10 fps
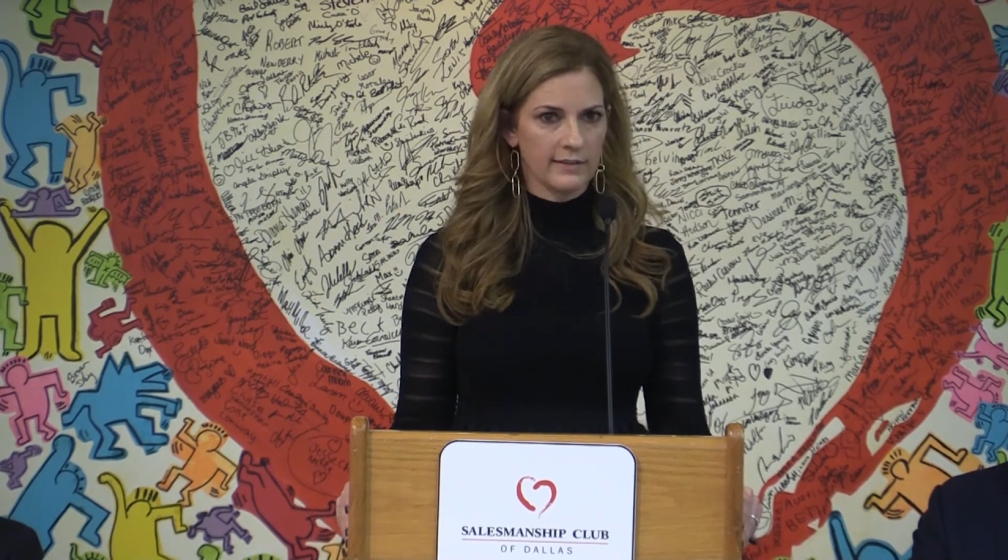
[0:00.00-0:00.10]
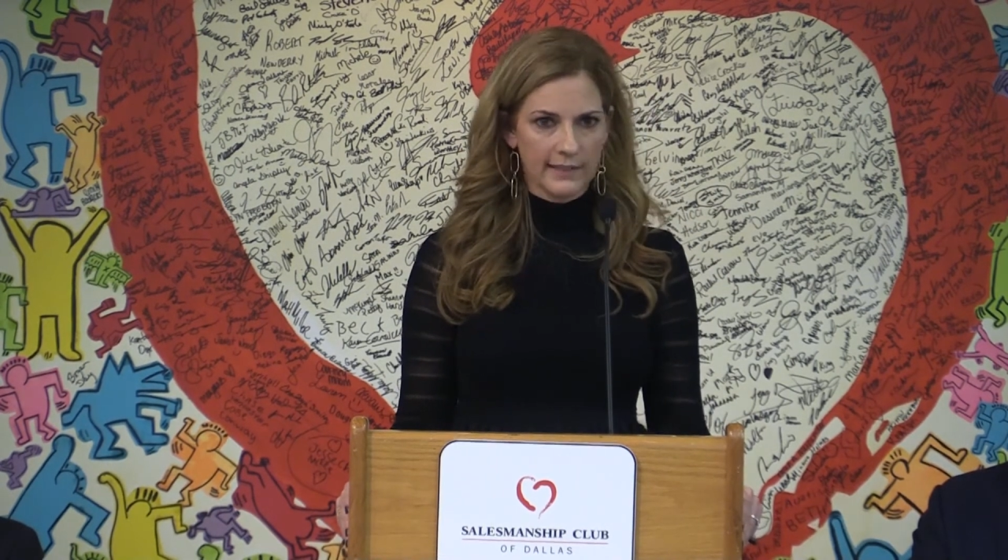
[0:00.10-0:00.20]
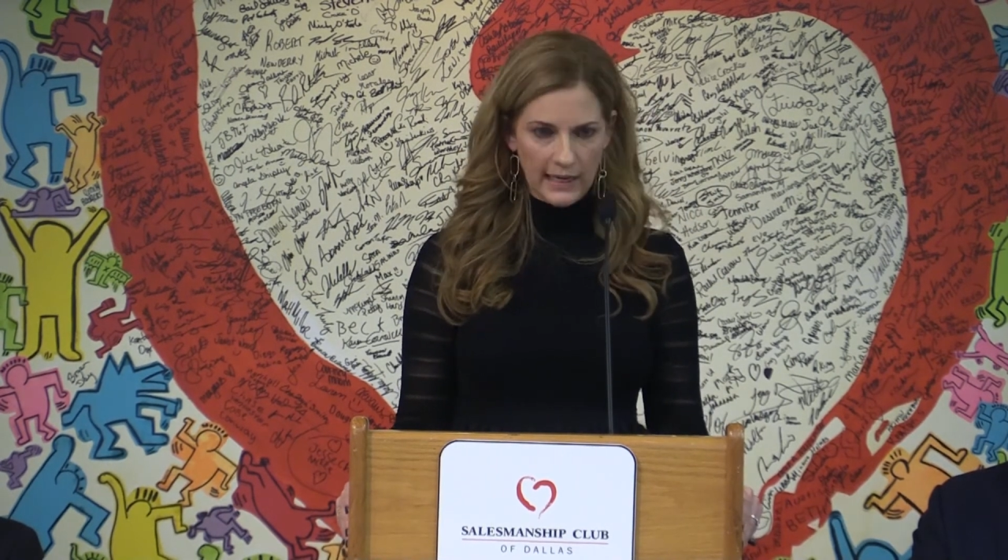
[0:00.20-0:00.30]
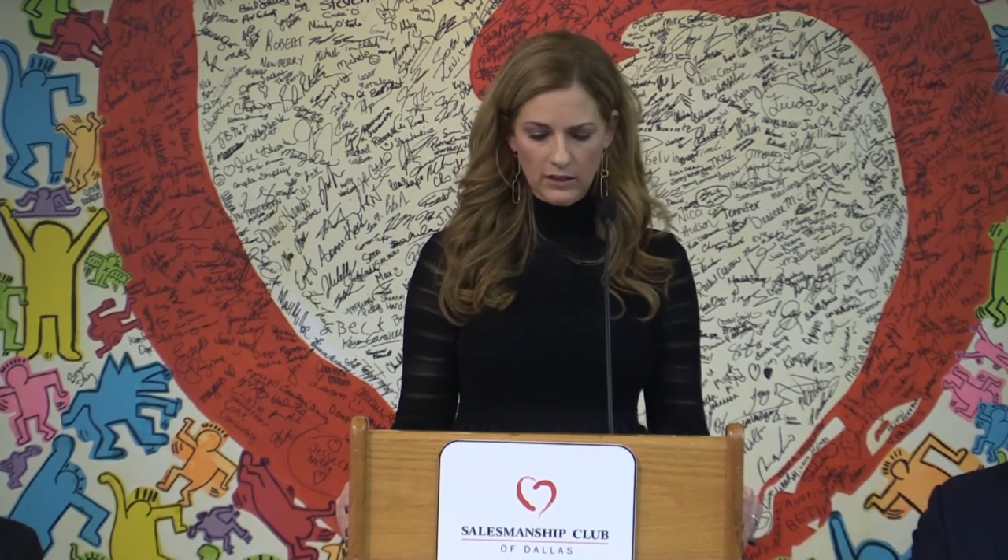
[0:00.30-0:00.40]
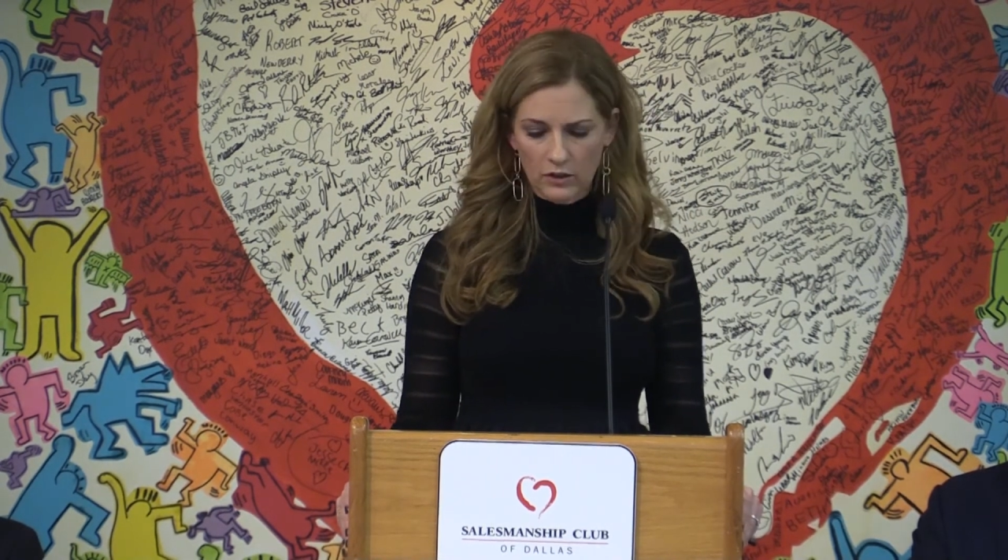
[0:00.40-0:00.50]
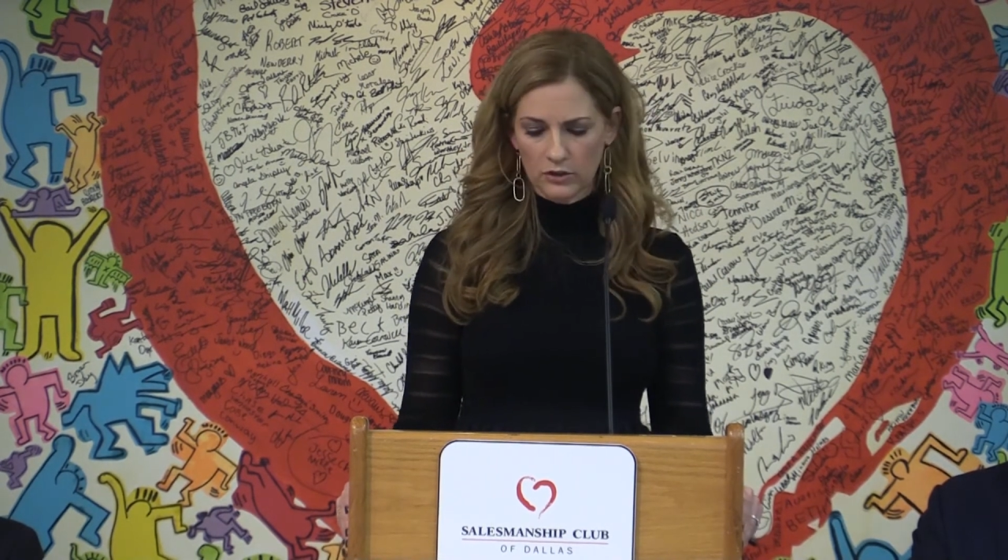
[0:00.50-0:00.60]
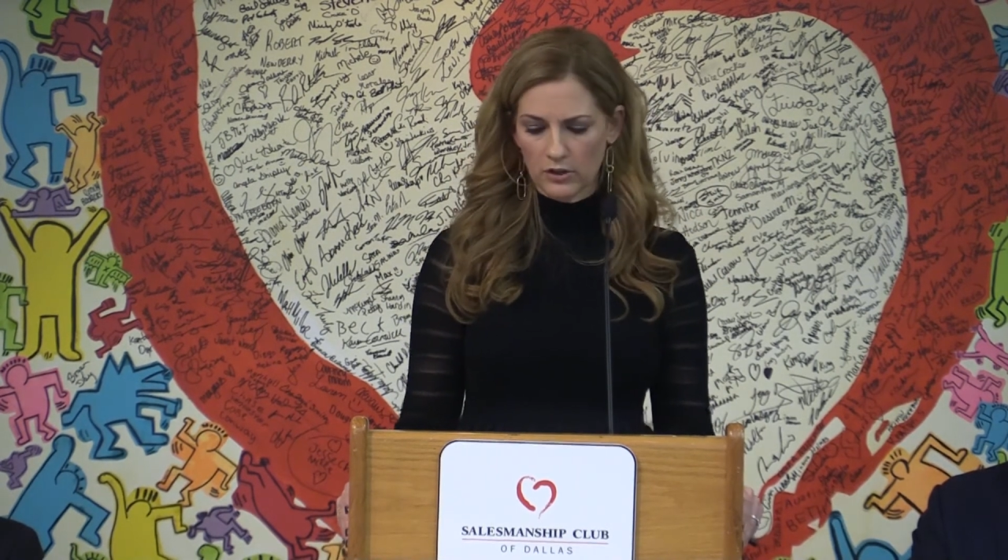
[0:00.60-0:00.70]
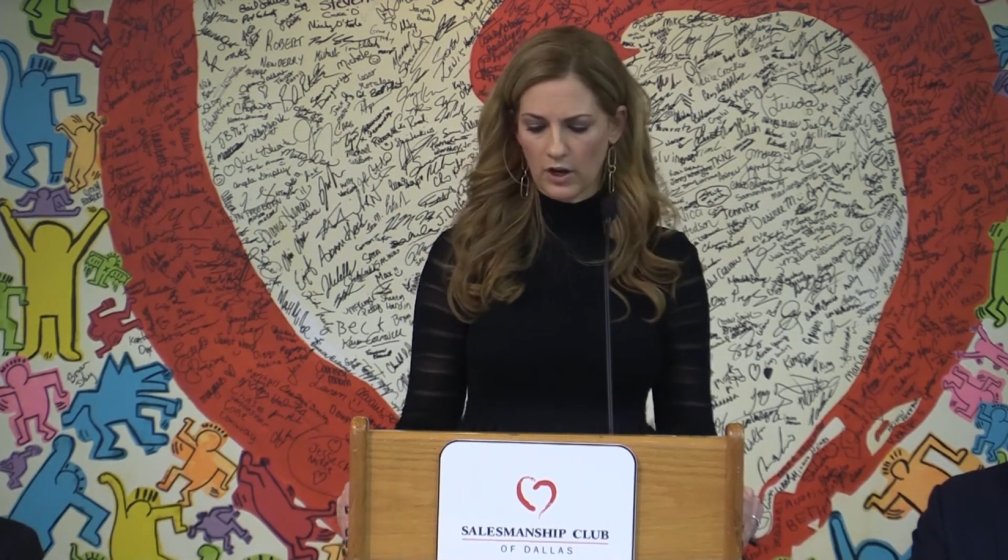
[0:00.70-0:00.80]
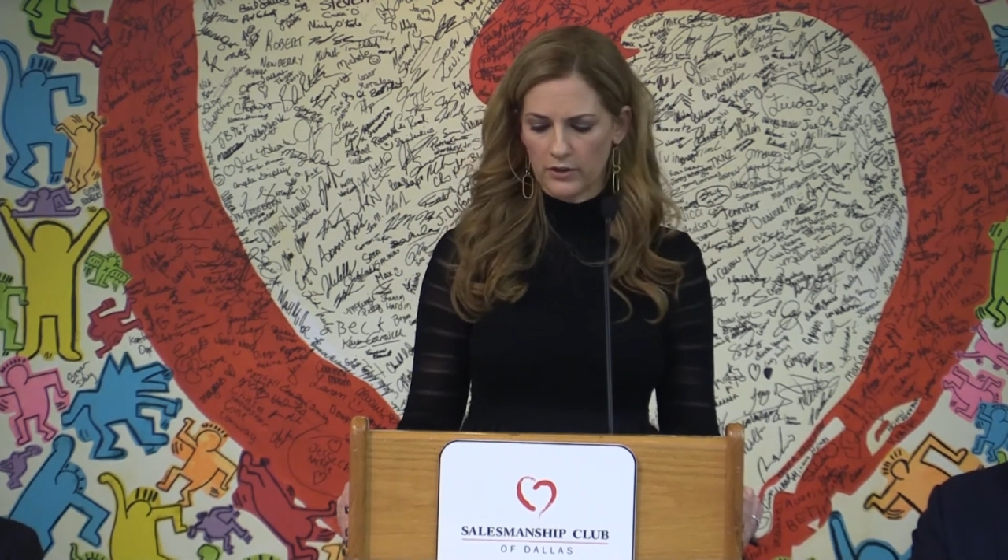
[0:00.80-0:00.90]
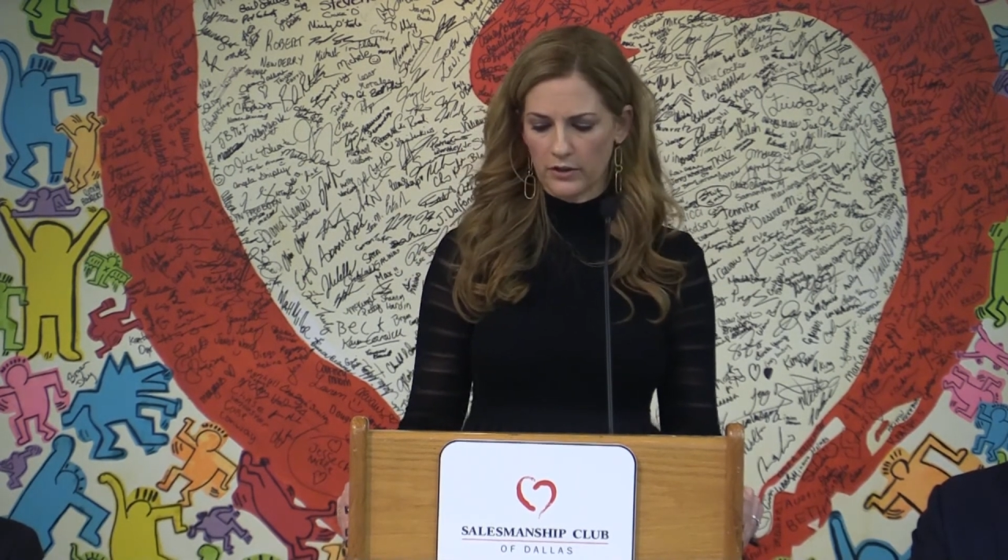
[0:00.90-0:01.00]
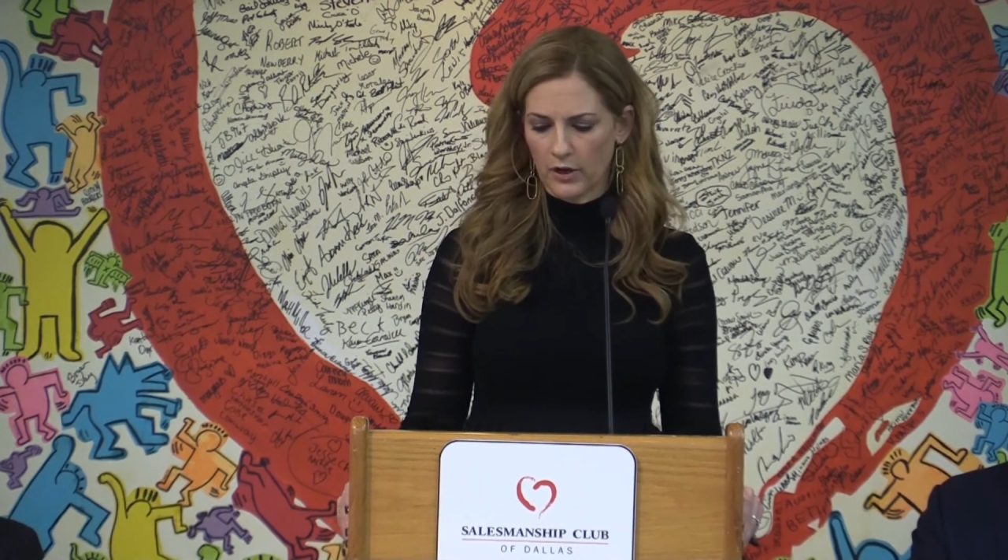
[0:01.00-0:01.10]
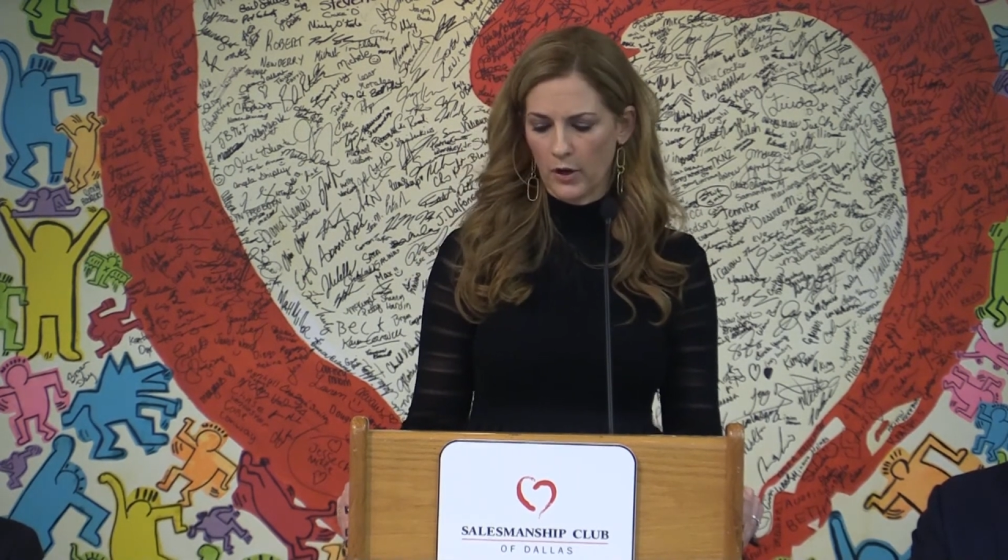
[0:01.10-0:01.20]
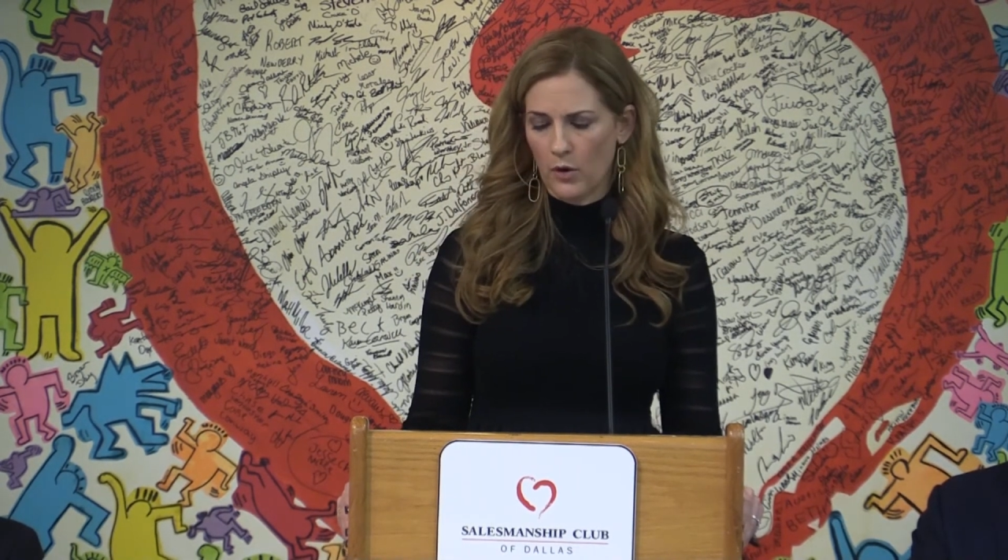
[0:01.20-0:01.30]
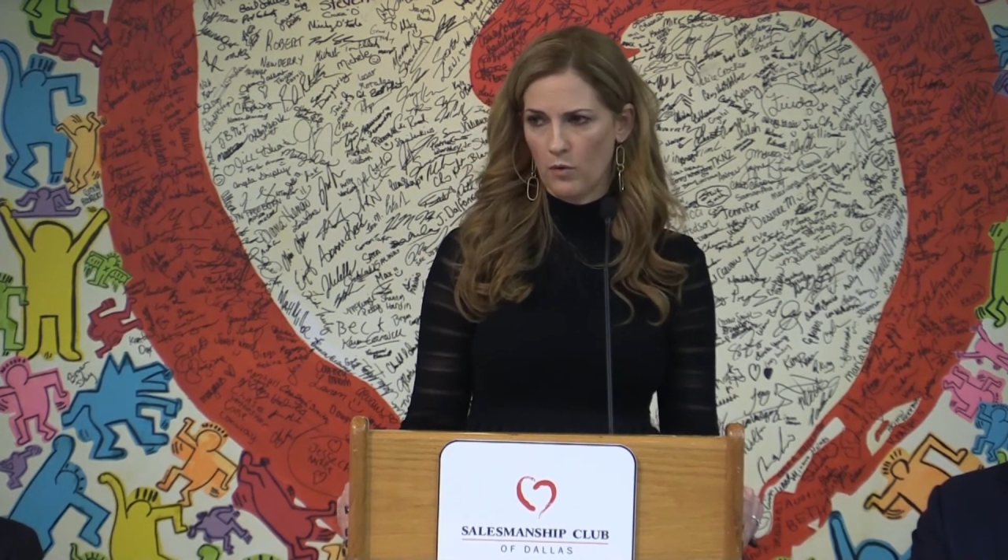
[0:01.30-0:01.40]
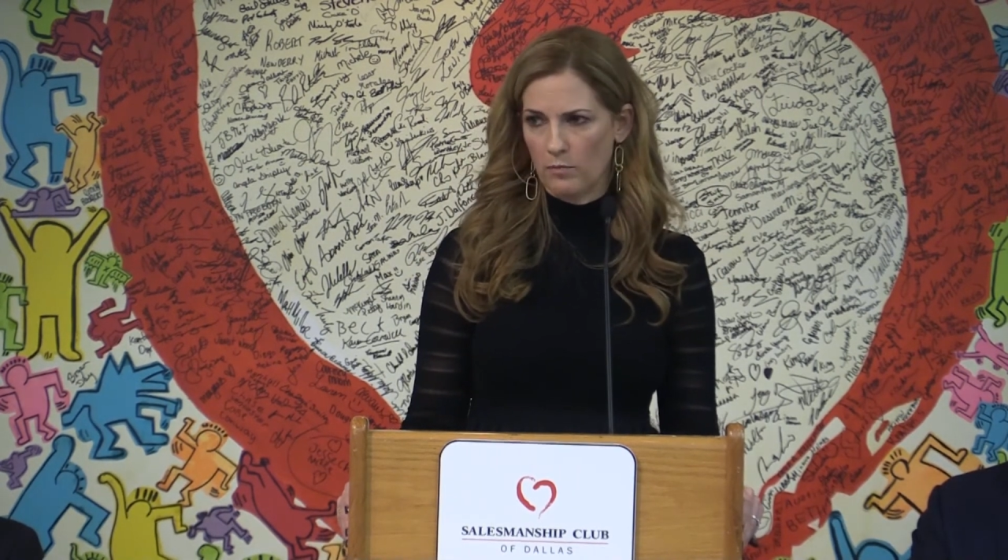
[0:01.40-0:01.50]
Take your daughter
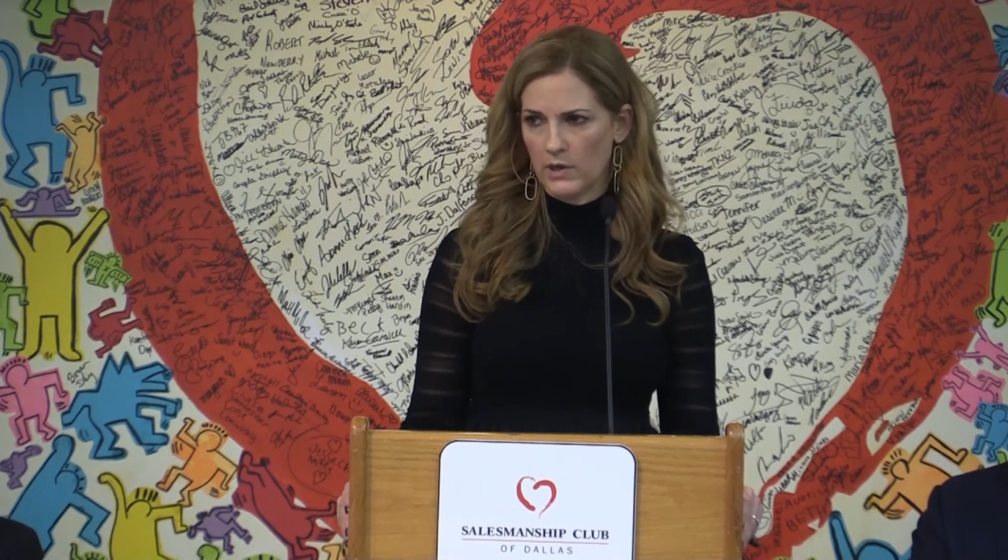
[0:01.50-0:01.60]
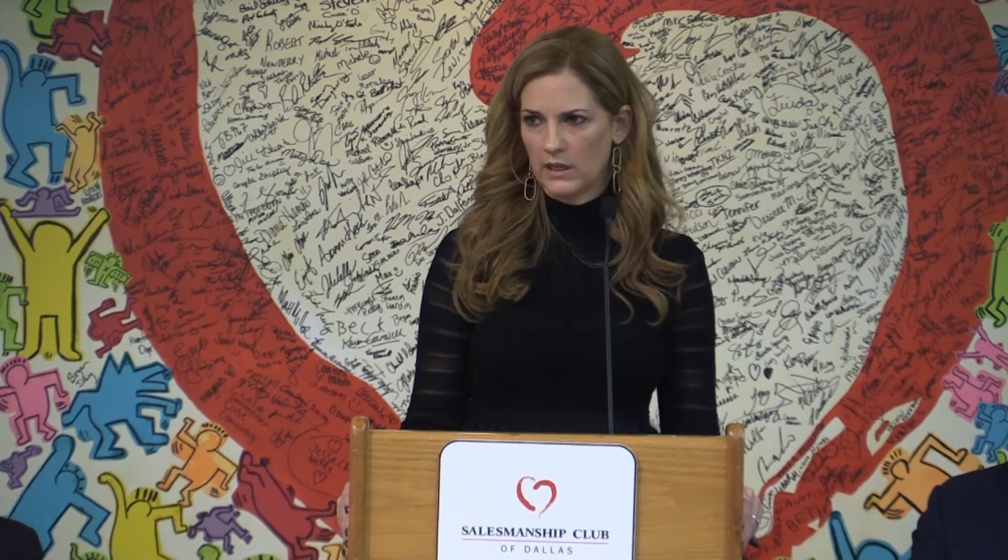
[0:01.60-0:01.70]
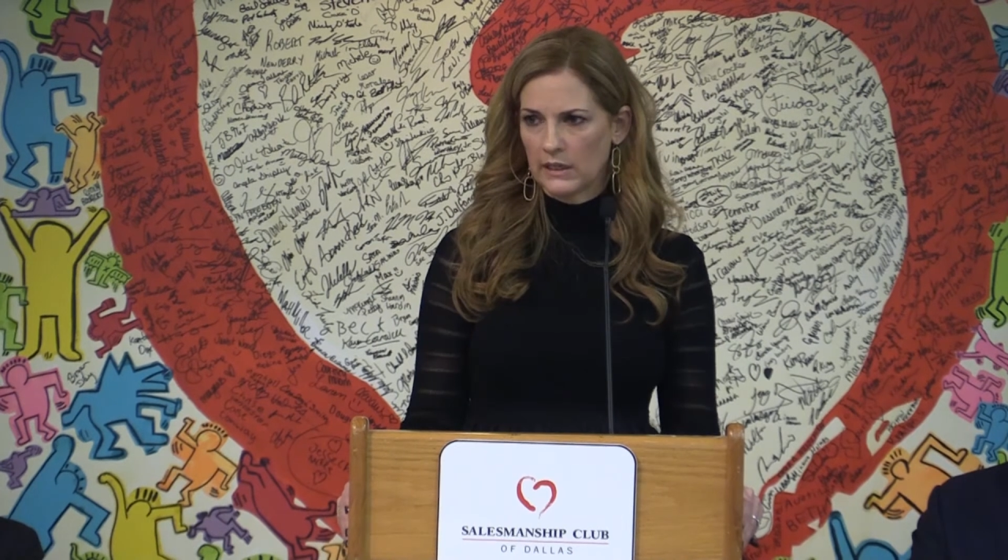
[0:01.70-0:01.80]
home.